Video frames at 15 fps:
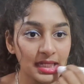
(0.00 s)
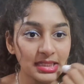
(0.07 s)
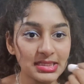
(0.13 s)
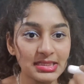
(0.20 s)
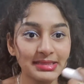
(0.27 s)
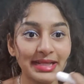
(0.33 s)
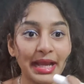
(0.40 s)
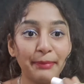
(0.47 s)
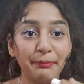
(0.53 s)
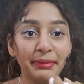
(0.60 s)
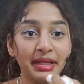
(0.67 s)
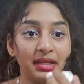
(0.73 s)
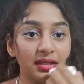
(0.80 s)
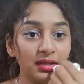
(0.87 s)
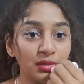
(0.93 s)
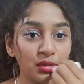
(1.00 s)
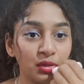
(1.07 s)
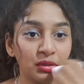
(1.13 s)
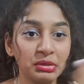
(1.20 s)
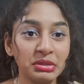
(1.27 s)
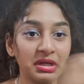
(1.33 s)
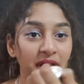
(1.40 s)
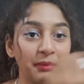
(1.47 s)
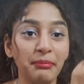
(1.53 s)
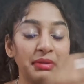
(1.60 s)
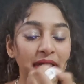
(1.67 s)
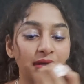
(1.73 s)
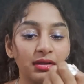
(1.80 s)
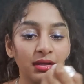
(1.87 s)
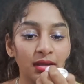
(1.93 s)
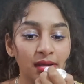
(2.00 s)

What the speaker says: Just tap it, don't rub it.